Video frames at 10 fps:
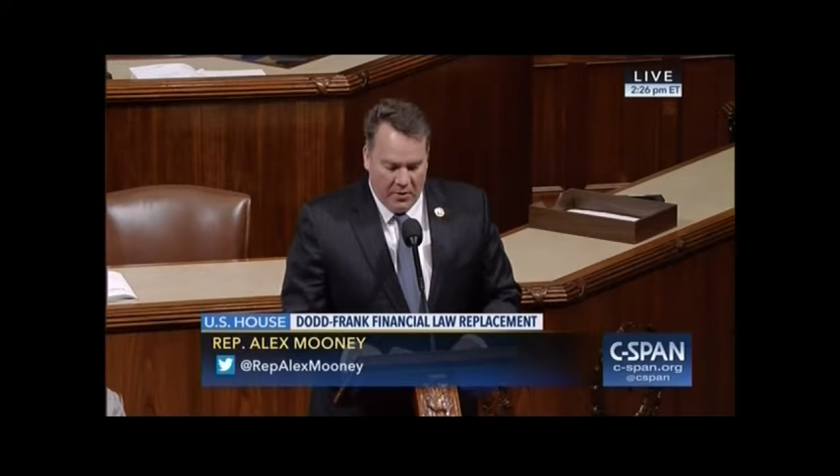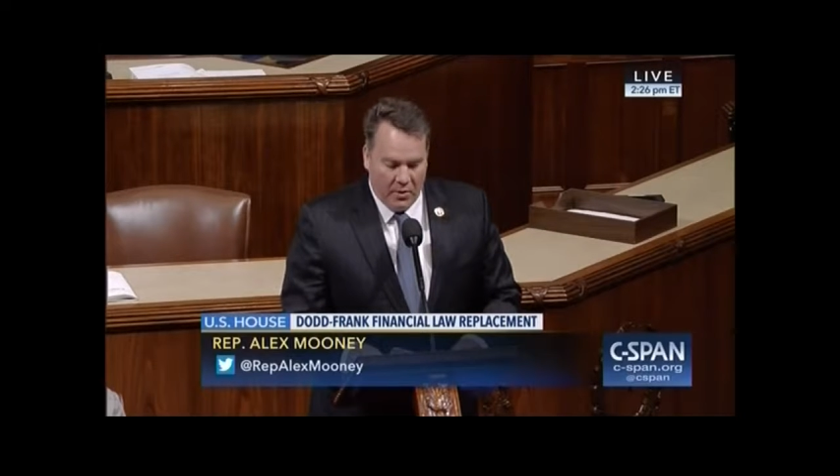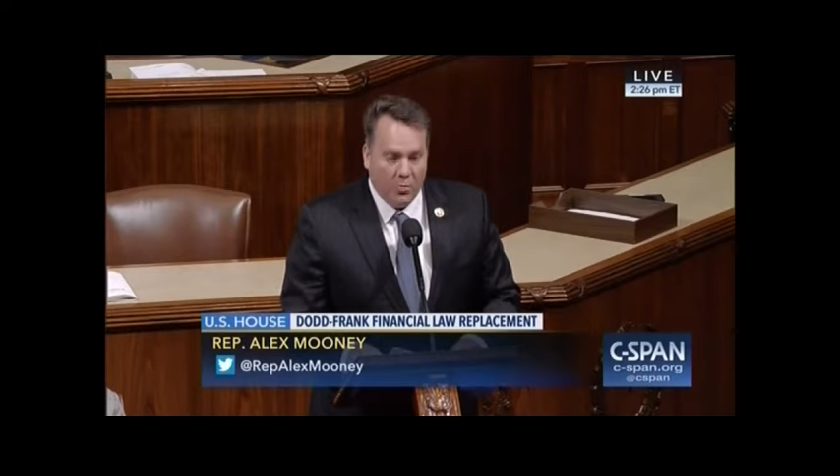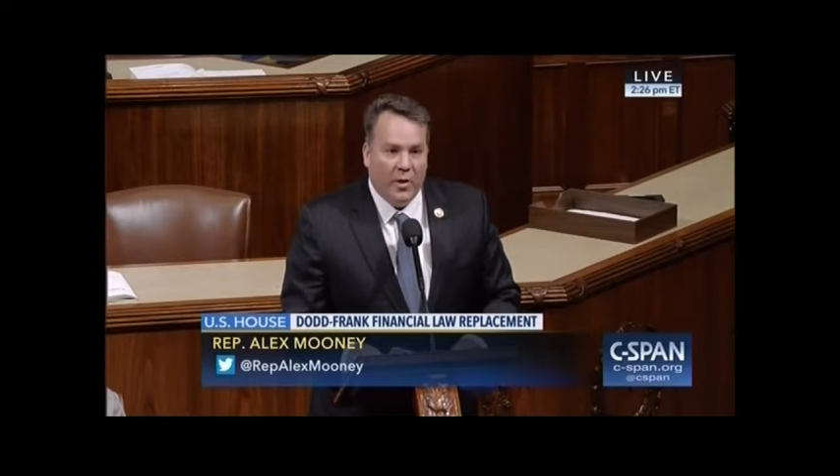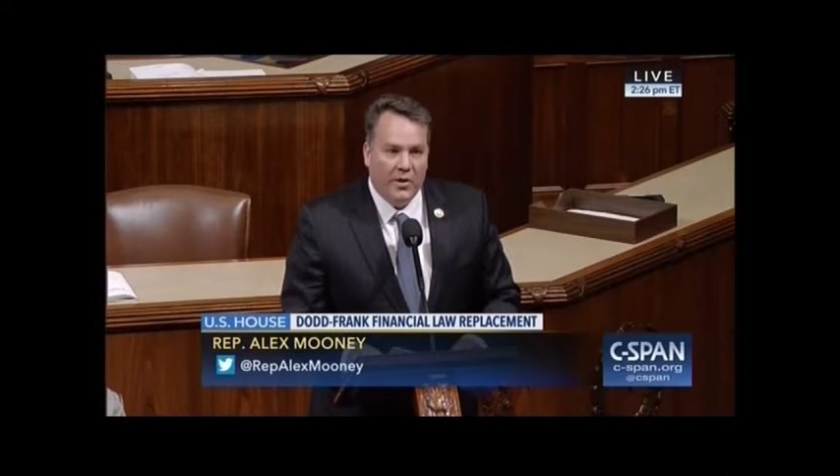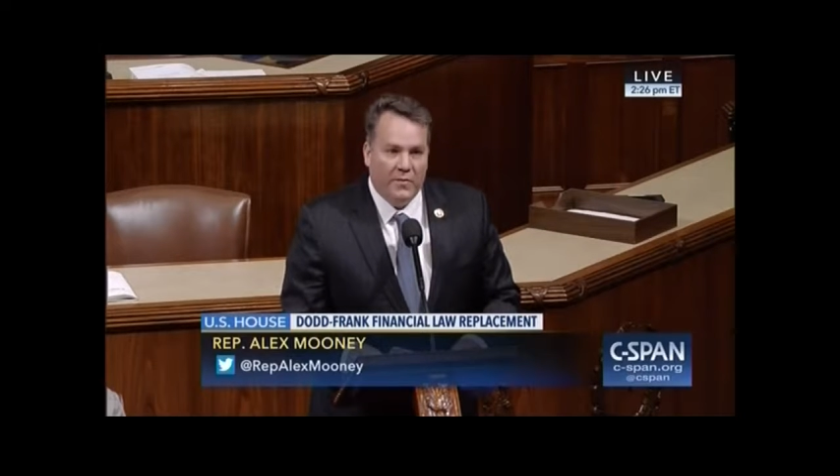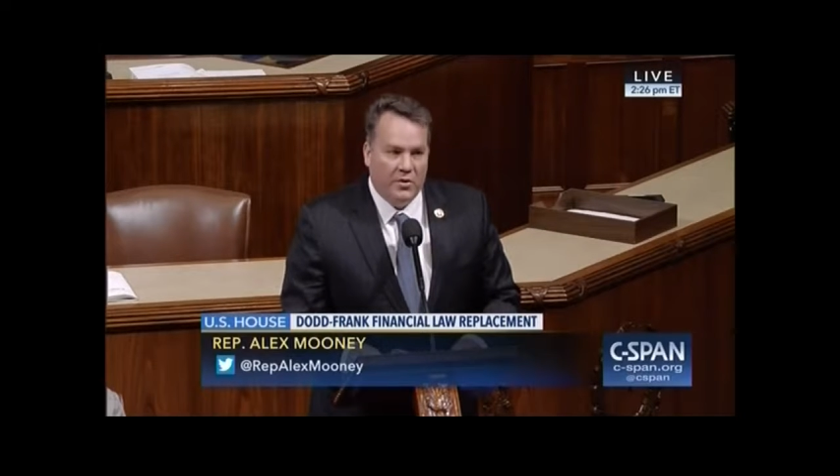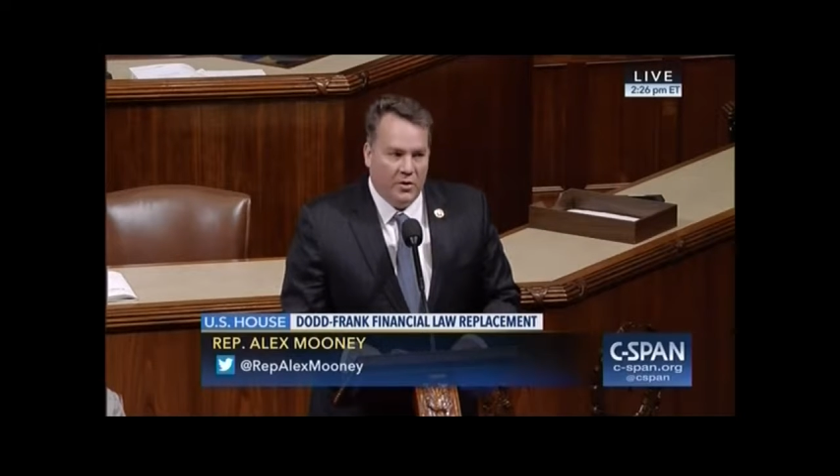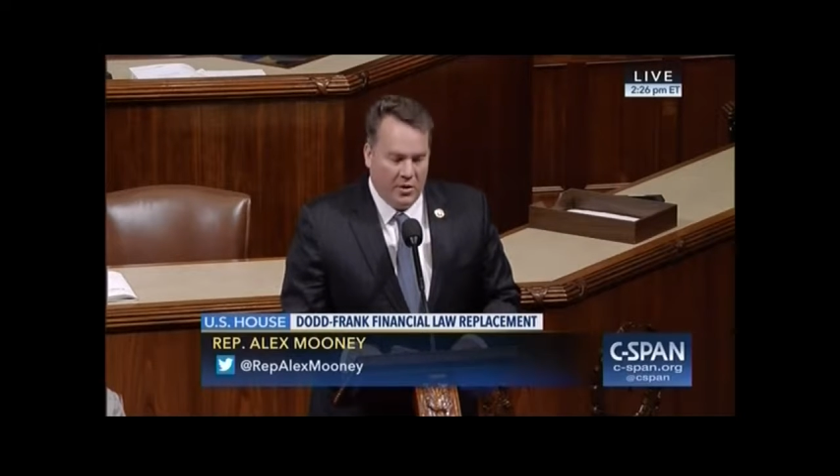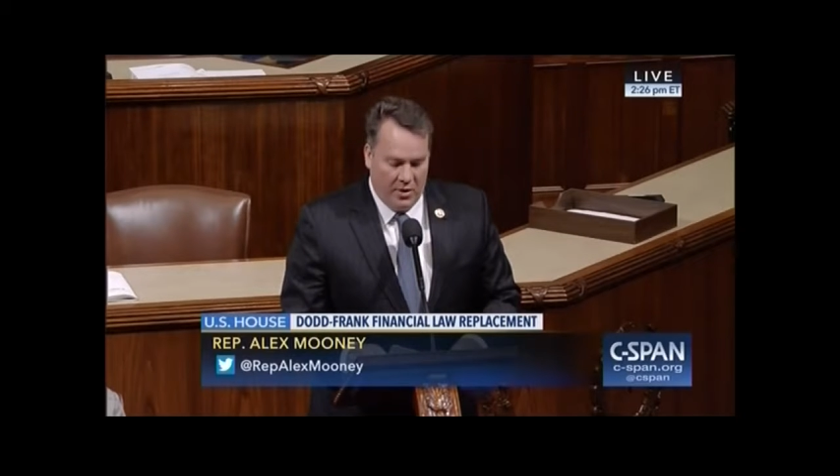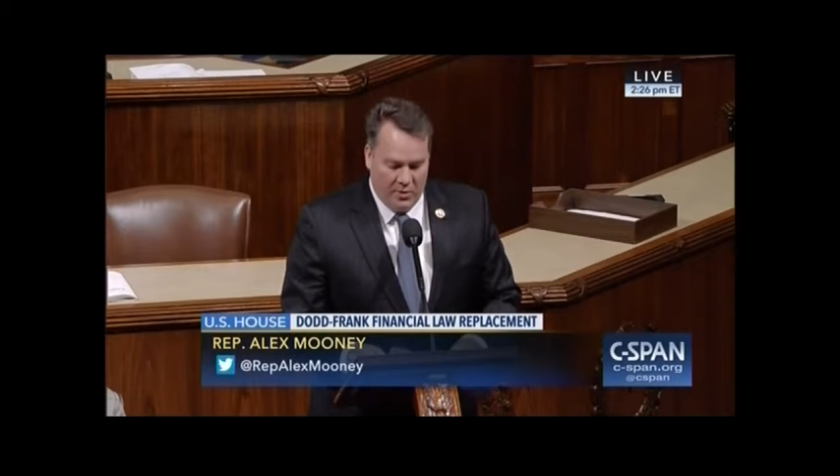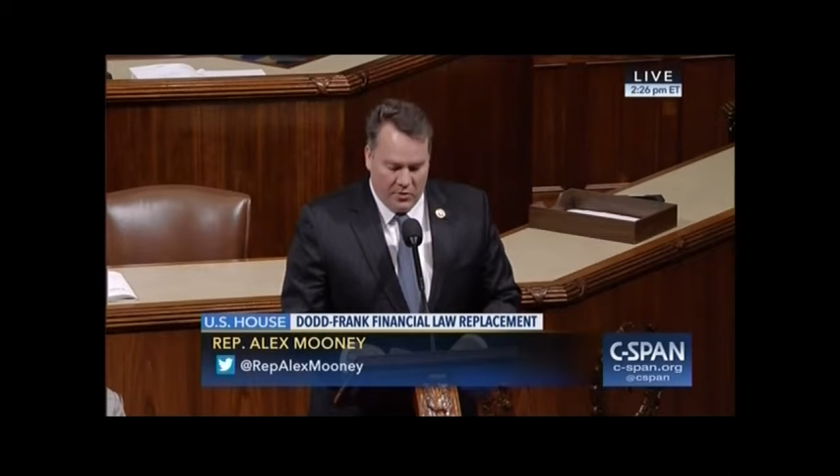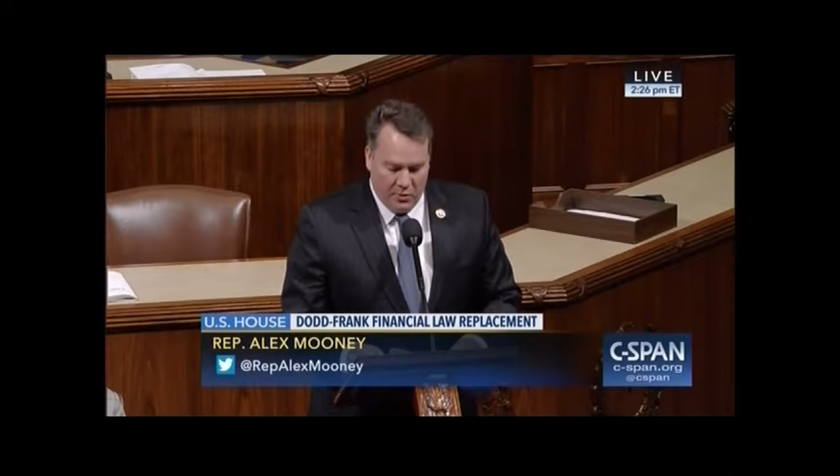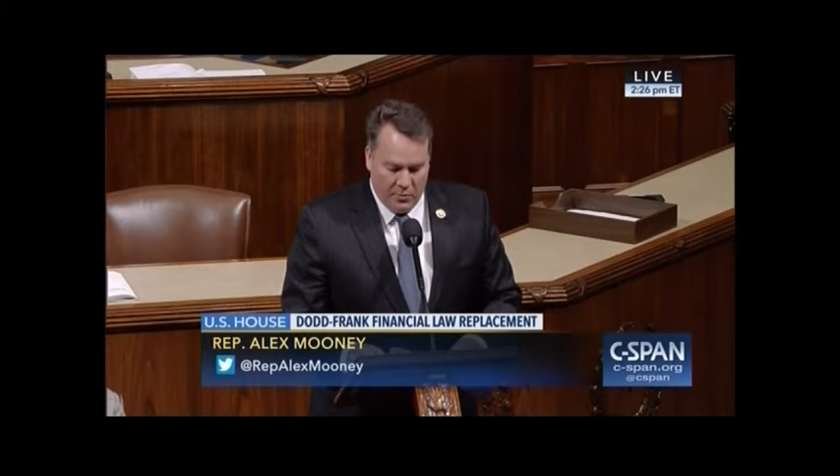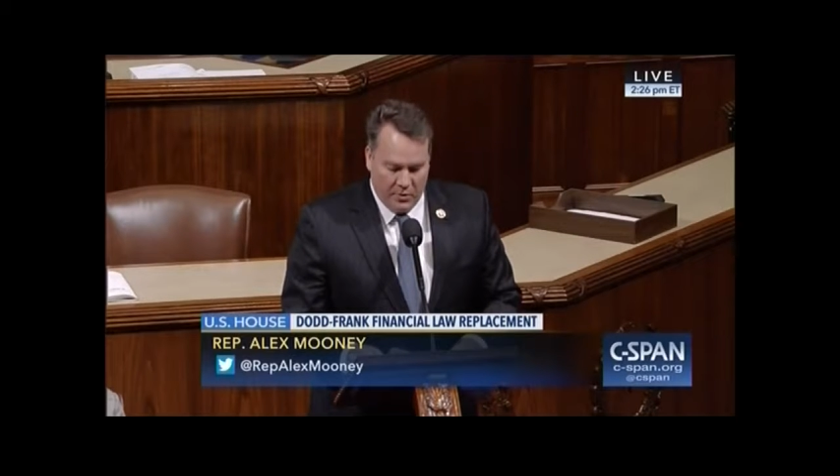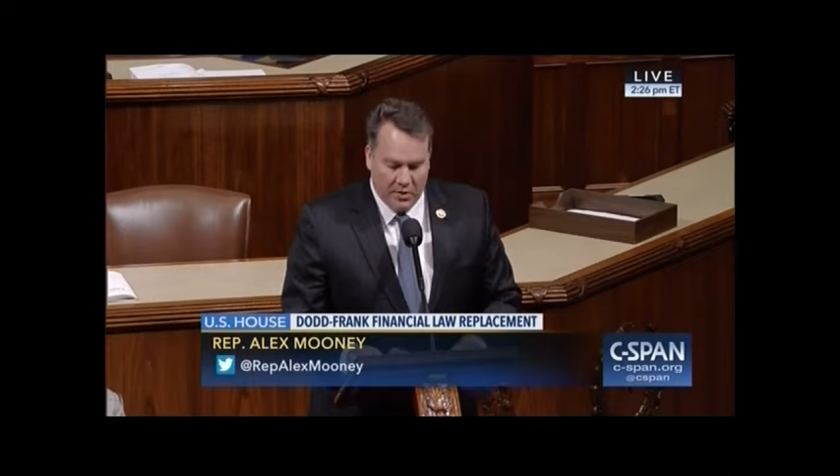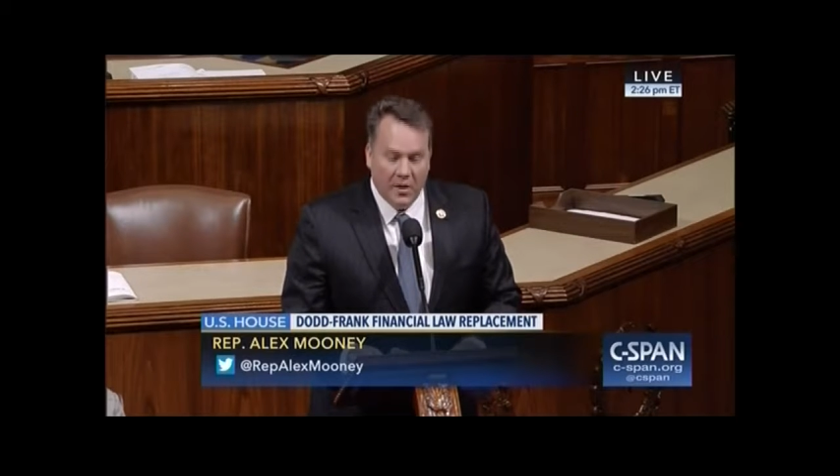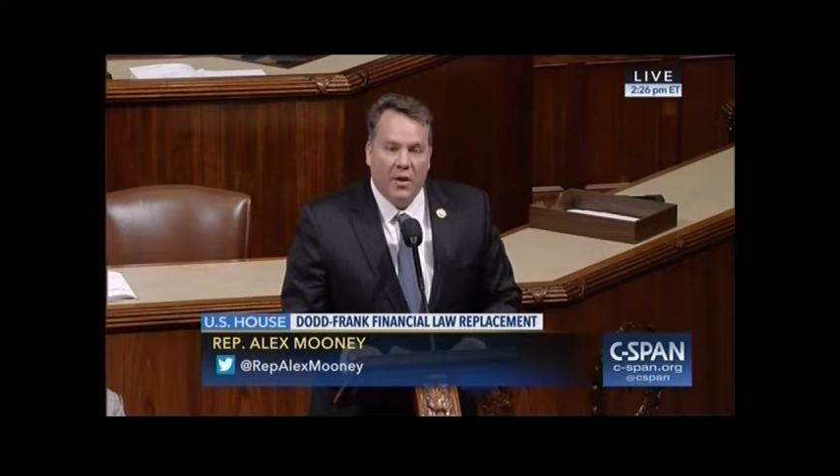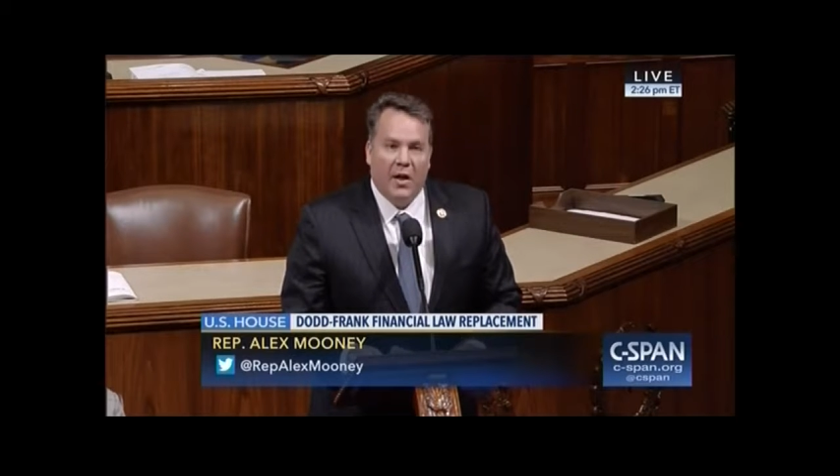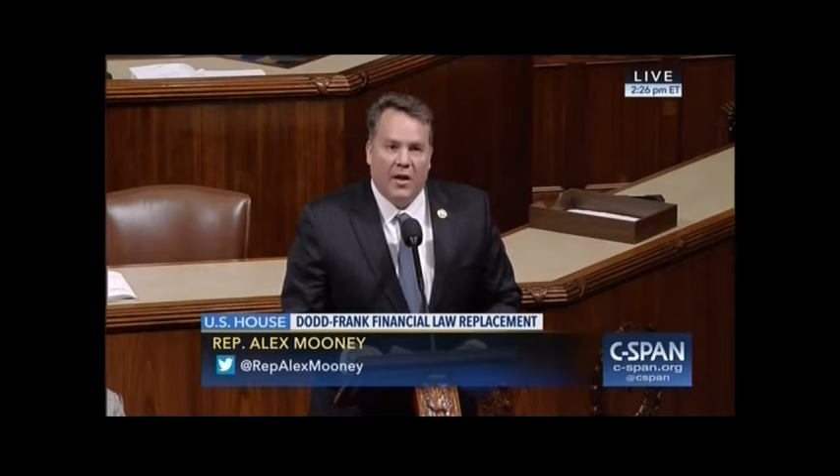to West Virginia consumers
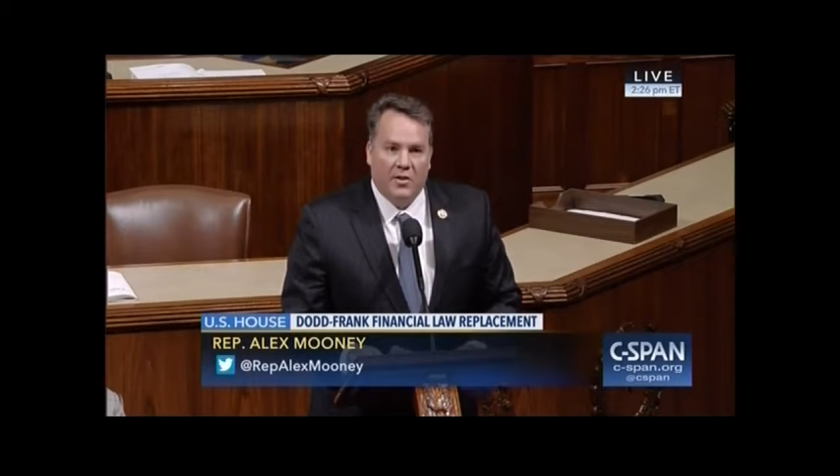and